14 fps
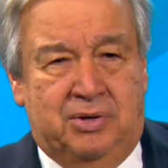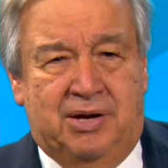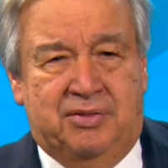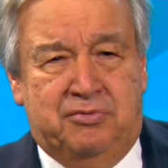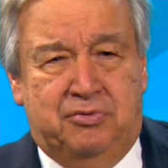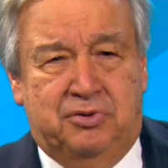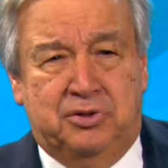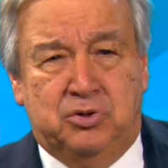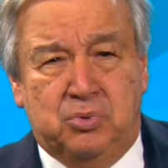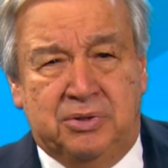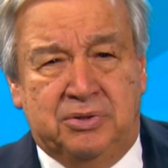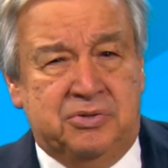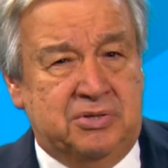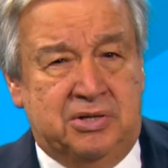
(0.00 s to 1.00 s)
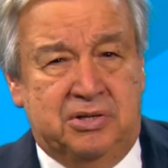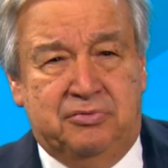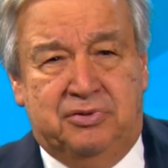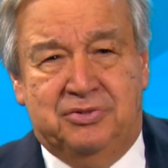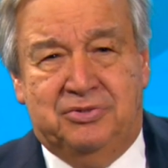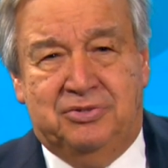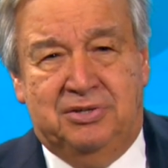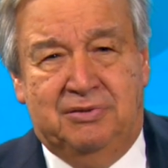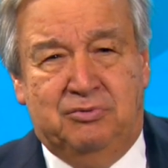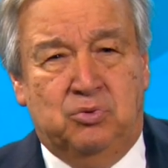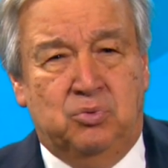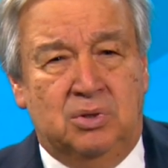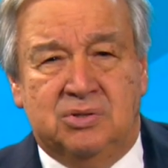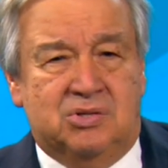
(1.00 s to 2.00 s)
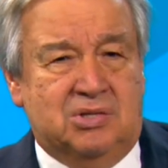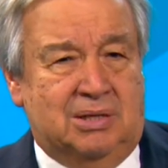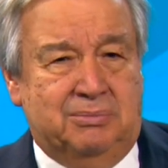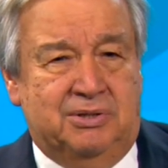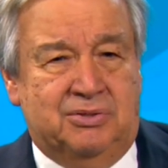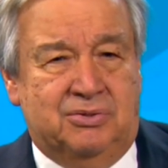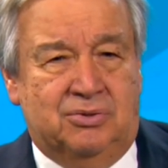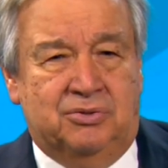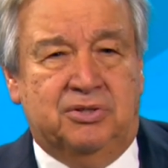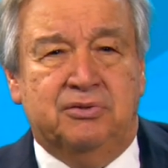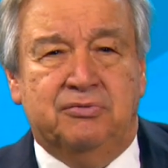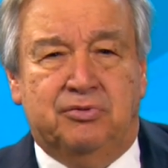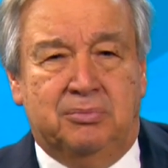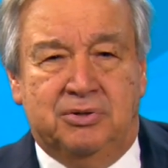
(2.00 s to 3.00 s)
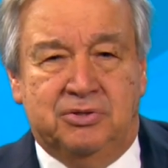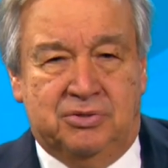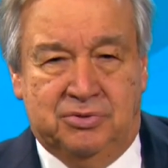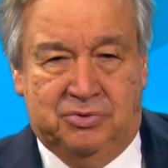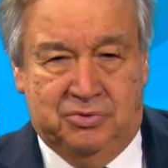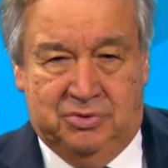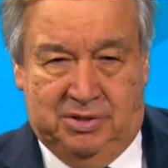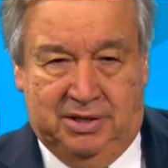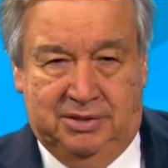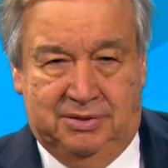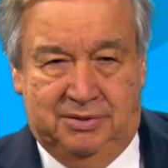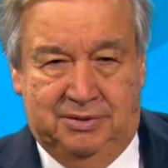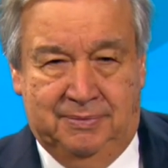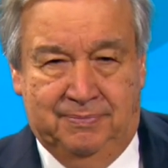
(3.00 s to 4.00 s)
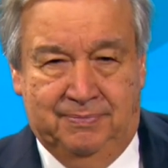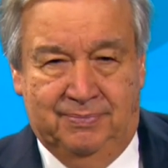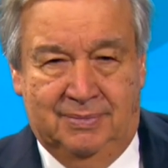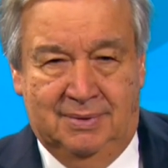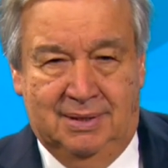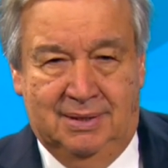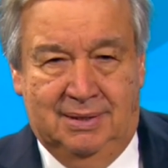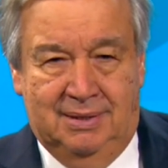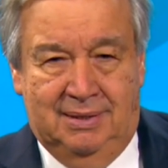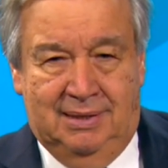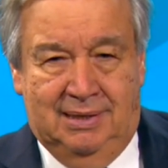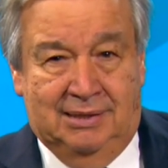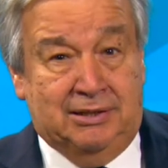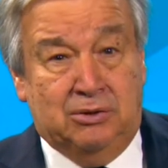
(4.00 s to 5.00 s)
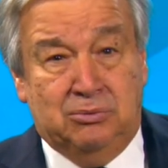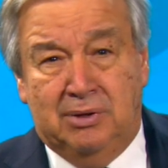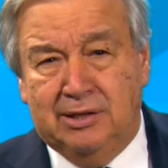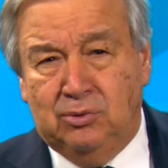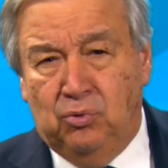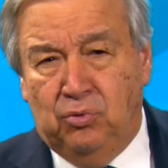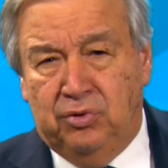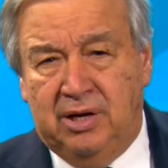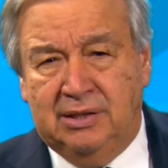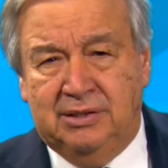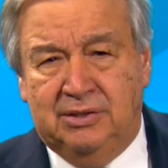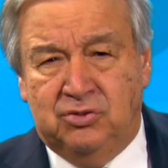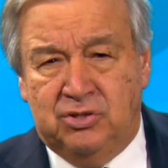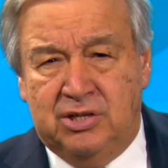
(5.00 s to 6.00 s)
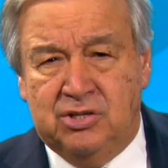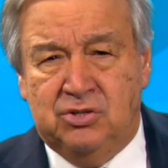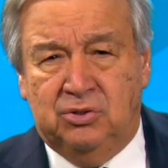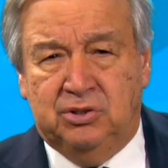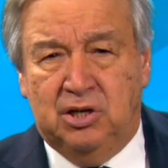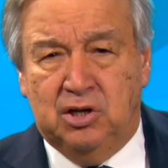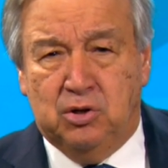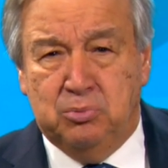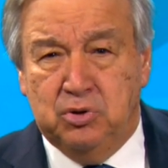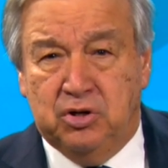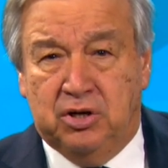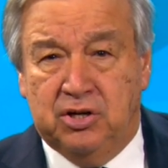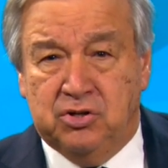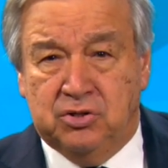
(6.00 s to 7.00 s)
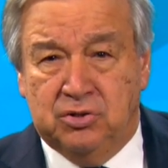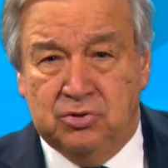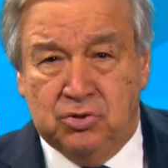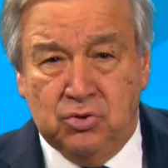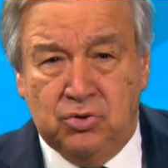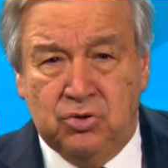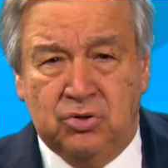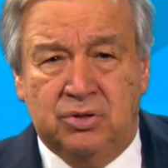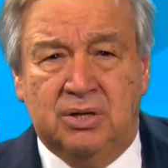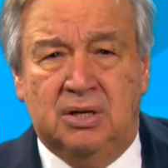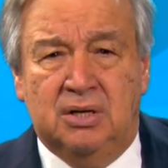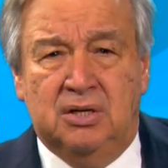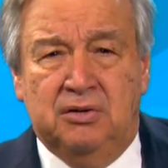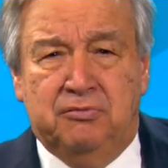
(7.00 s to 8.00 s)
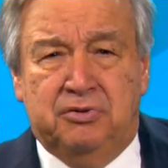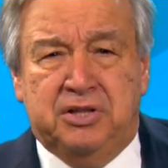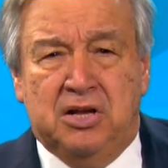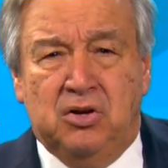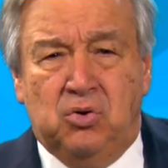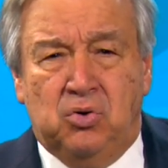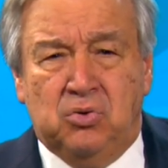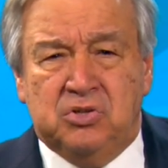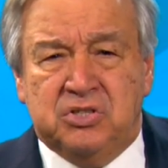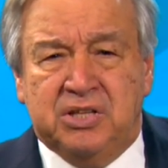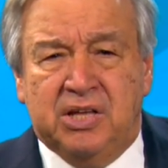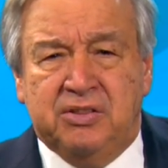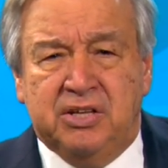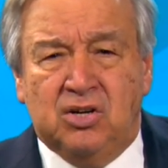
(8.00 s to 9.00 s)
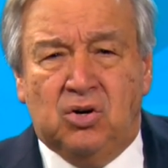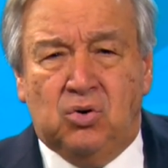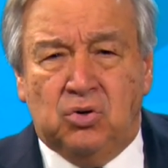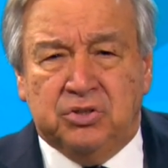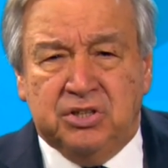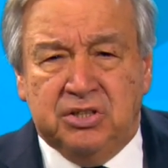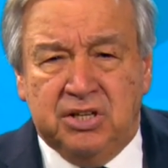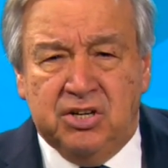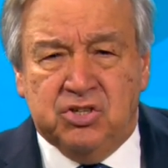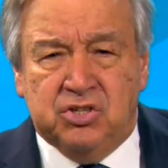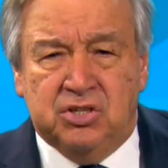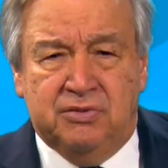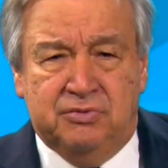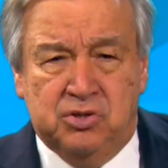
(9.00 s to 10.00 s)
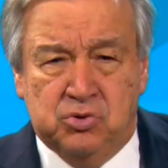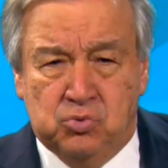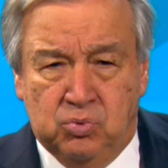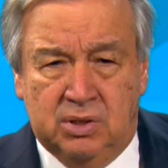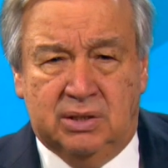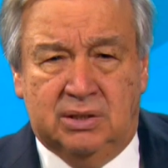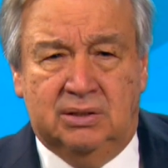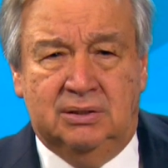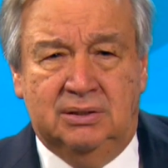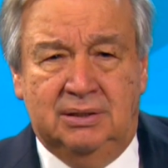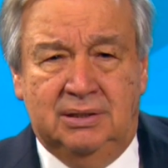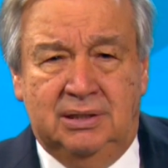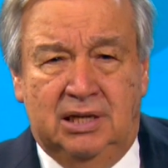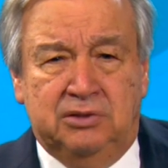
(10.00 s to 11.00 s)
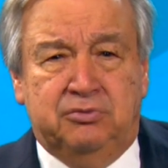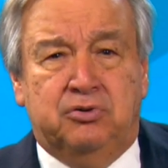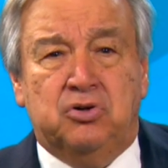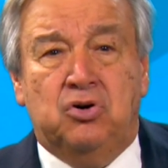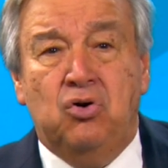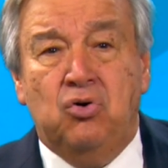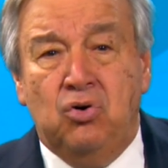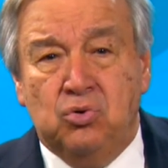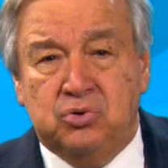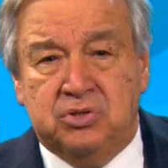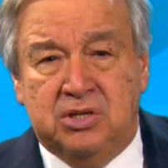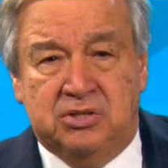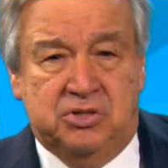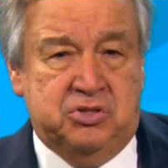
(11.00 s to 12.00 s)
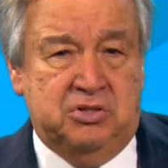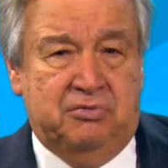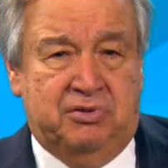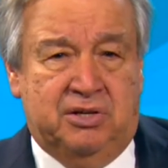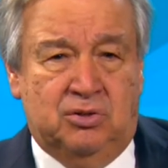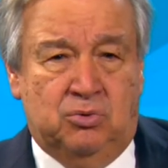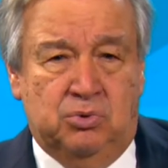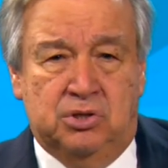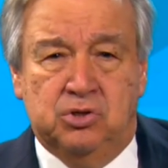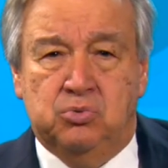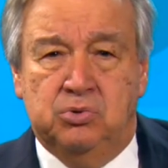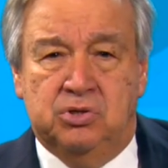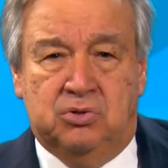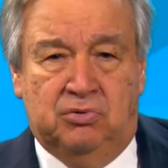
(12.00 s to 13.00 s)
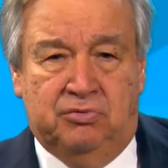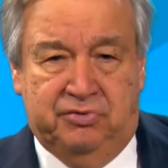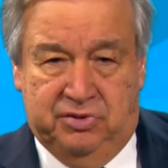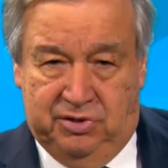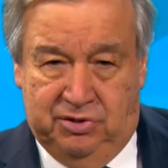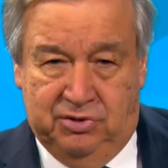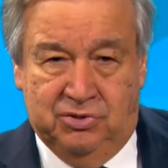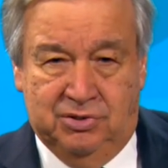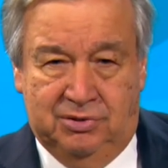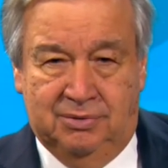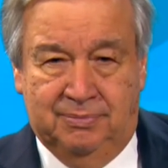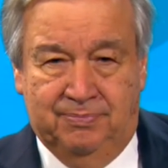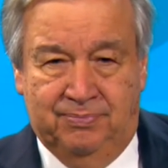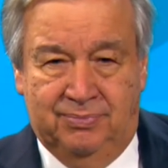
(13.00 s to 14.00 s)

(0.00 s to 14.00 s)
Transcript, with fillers: gather for the 20th anniversary of the World Summit on the Information Society. And I would like to thank the International Telecommunications Union for their long standing coordination of this work and for co hosting this event with the Swiss Confederation.